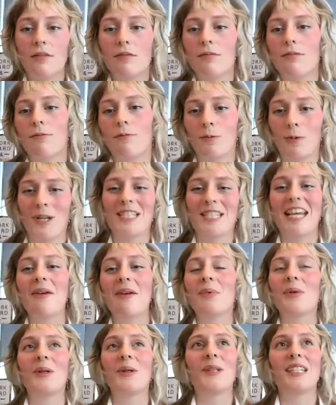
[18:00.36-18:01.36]
For
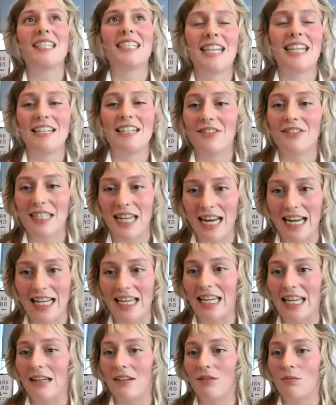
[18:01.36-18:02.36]
example, instead of
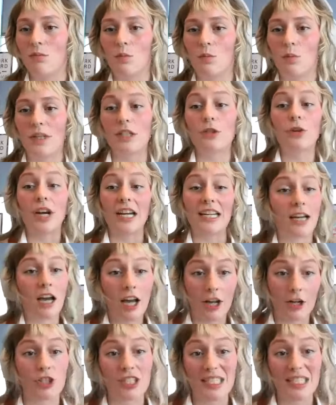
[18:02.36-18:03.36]
stating, we trained
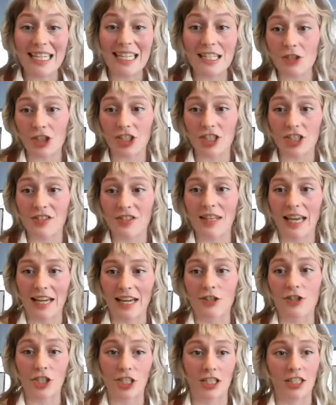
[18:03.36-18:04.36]
100 teachers
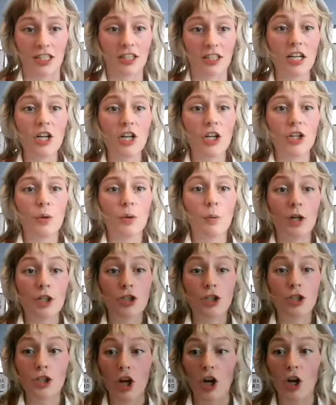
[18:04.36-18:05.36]
last year, you
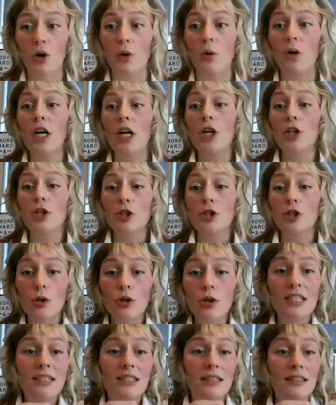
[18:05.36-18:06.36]
want to show
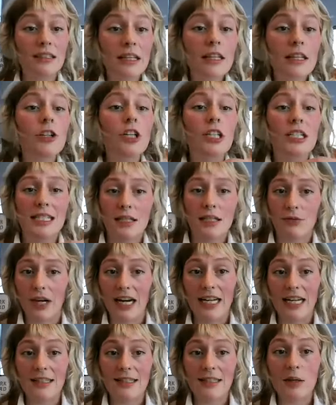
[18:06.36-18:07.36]
students' literacy
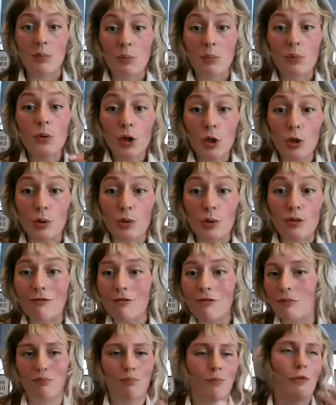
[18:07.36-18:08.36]
rates
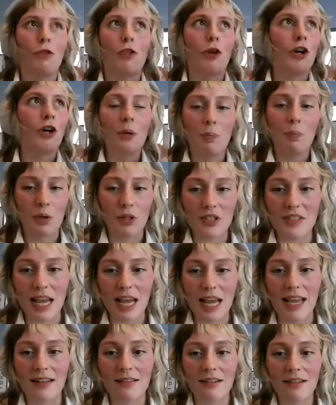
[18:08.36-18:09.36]
improved
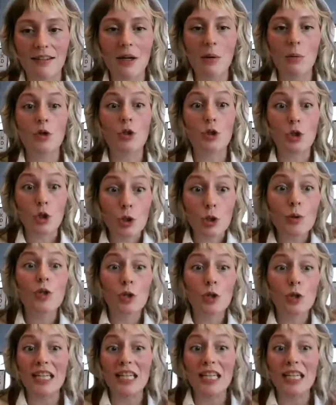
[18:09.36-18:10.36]
30%
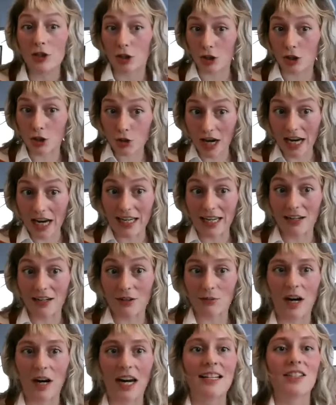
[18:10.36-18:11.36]
due to teacher
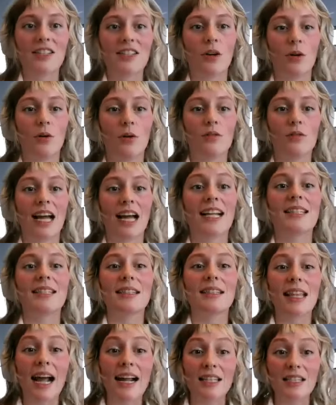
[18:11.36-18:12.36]
training, right? So
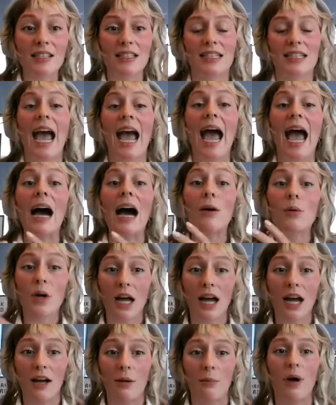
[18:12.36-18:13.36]
that's an
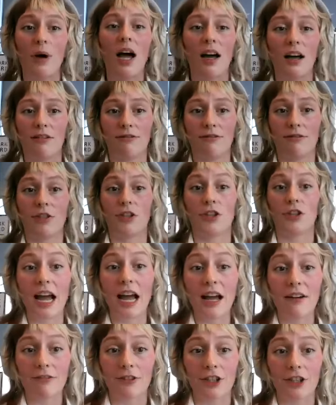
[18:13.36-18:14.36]
outcome of
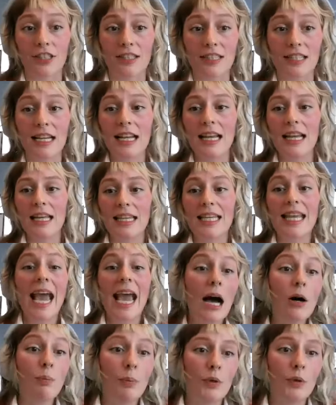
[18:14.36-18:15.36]
your efforts.
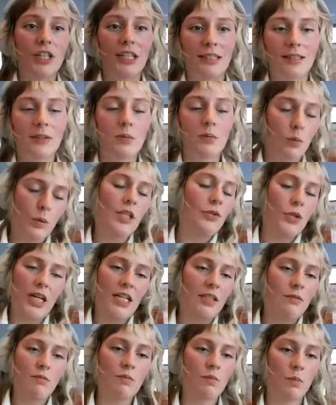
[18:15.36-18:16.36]
The output is we
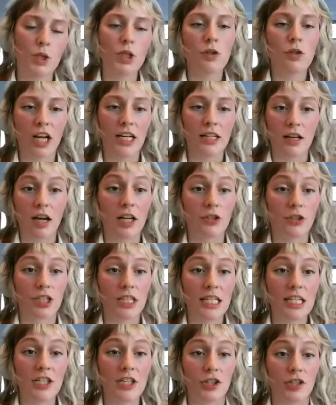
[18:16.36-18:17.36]
trained
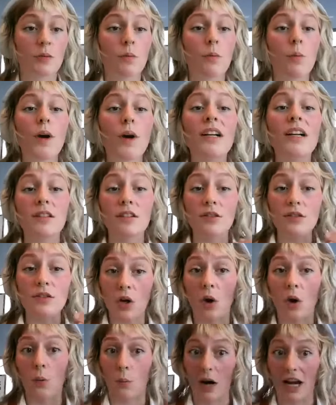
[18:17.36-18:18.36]
100 teachers. Where's the
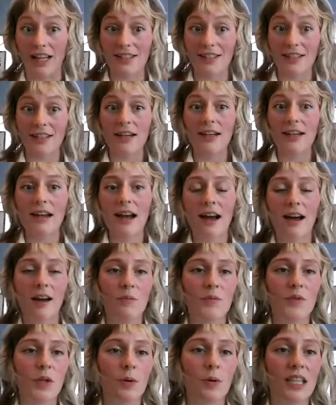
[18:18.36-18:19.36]
so what?
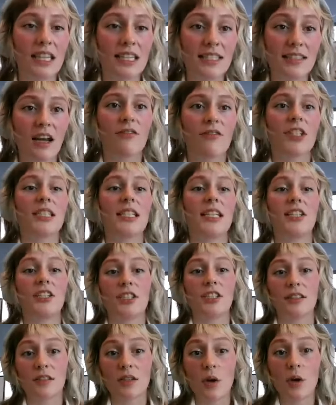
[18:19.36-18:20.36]
So in these
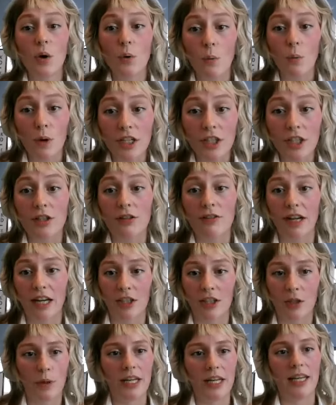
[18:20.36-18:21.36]
conversations, when you're
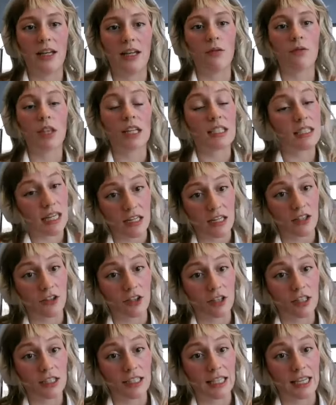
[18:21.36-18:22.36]
evaluating the data
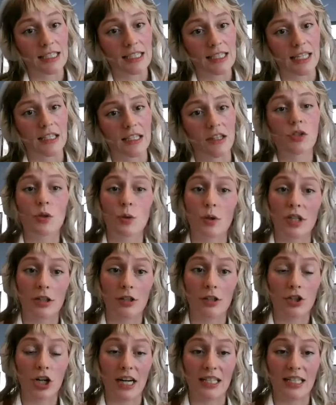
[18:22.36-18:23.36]
you're collecting and the
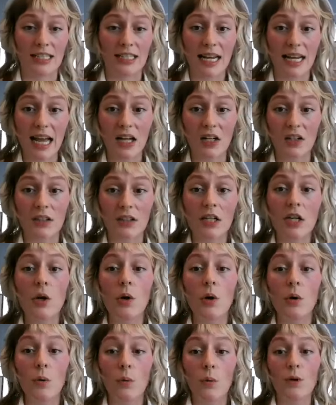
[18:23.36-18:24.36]
story you're trying to tell,
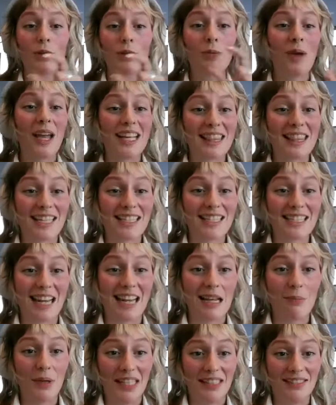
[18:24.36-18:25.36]
when you make that
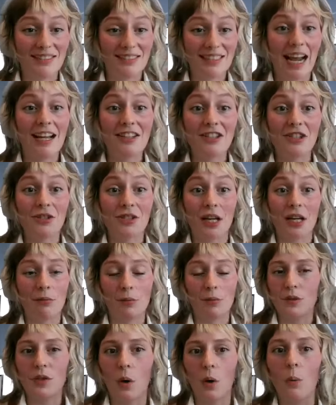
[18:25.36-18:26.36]
statement, ask
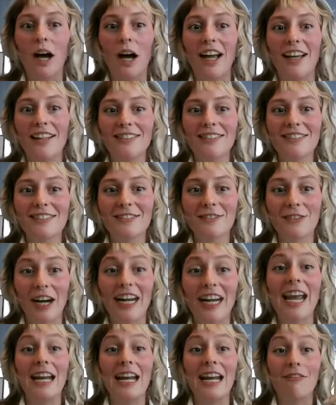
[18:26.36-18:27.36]
yourself, well, so what,
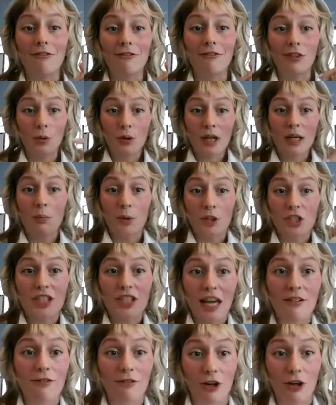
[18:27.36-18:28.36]
right? And if you can
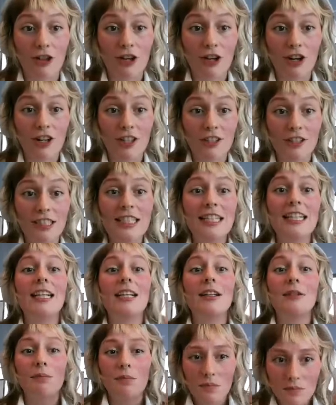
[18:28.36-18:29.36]
push that further,
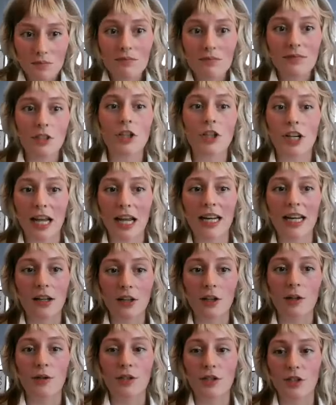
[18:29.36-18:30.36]
you're
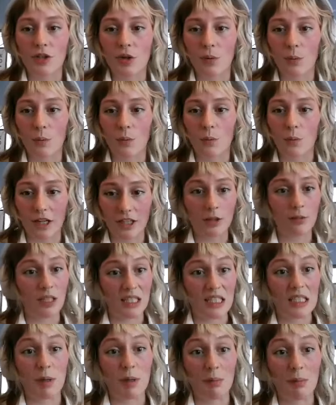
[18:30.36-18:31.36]
getting closer to what
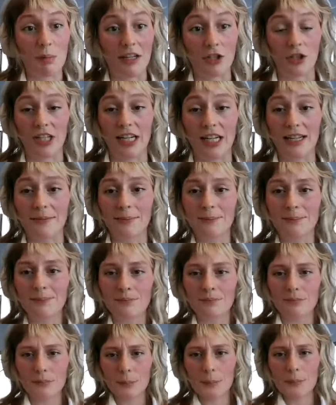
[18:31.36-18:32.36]
you need to be measuring.
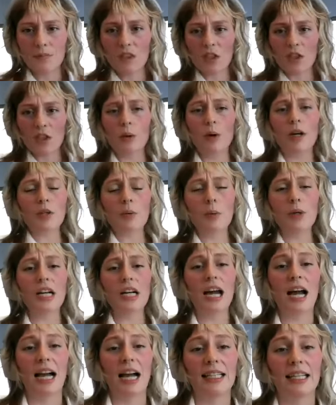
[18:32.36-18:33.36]
You also
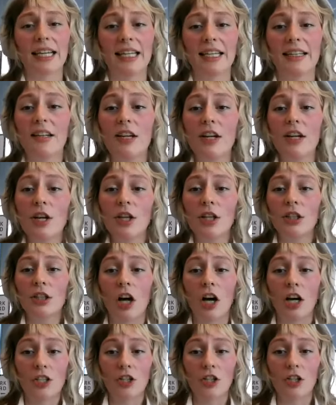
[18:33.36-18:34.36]
want to highlight
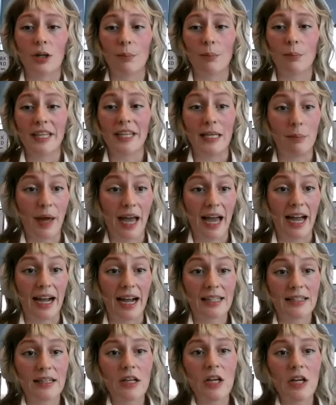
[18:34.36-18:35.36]
long-term
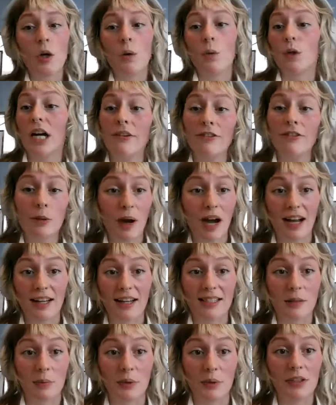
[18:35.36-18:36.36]
impact wherever
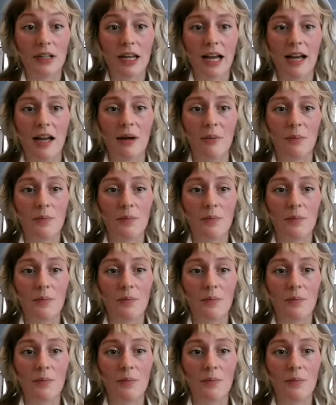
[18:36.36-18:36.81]
possible.